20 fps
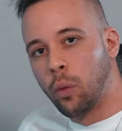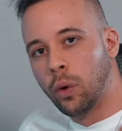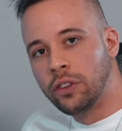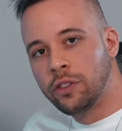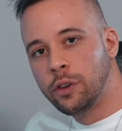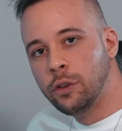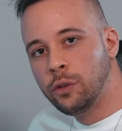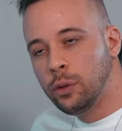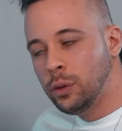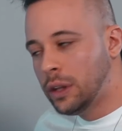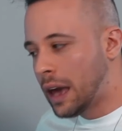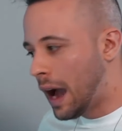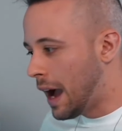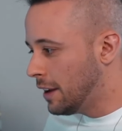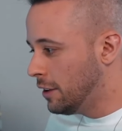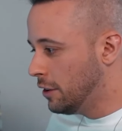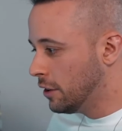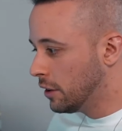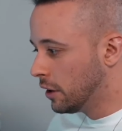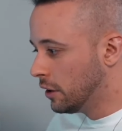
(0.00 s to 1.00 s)
once you do
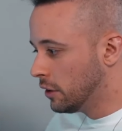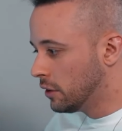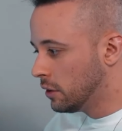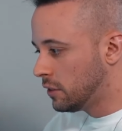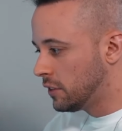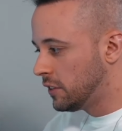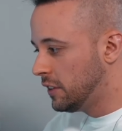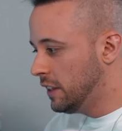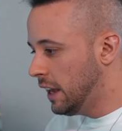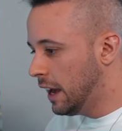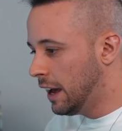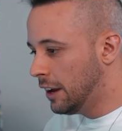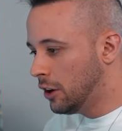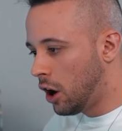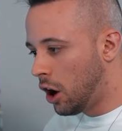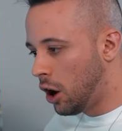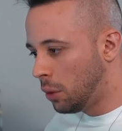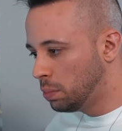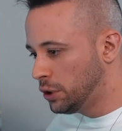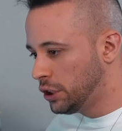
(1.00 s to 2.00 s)
that, you're going to see an
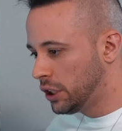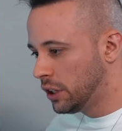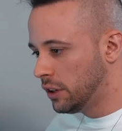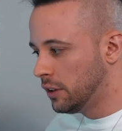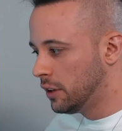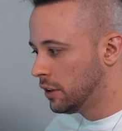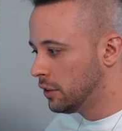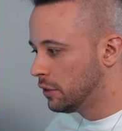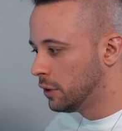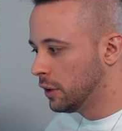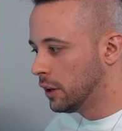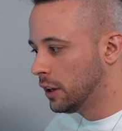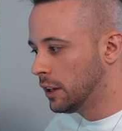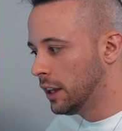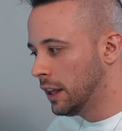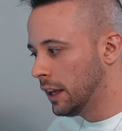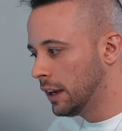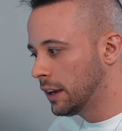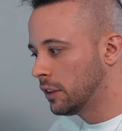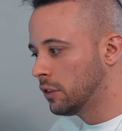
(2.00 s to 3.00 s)
option to
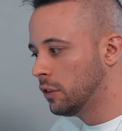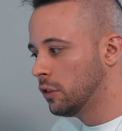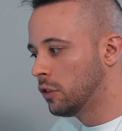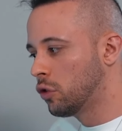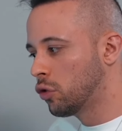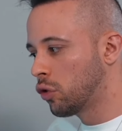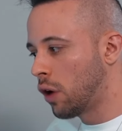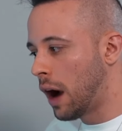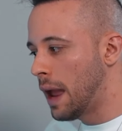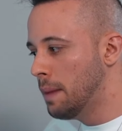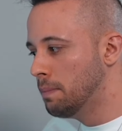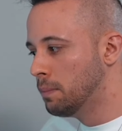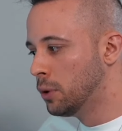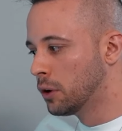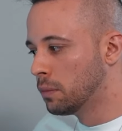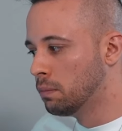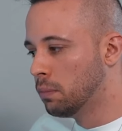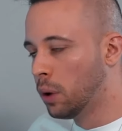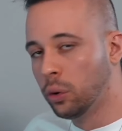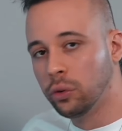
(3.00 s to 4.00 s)
click to try
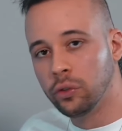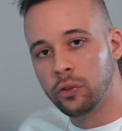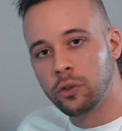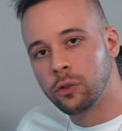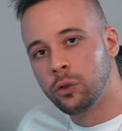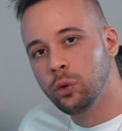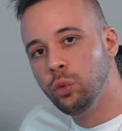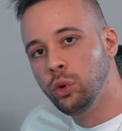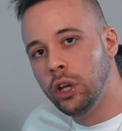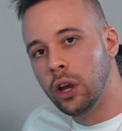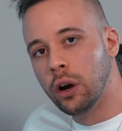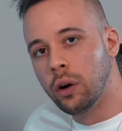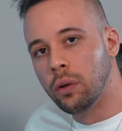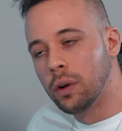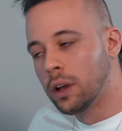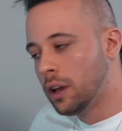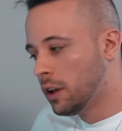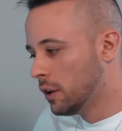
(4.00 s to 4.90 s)
BookBolt Studio.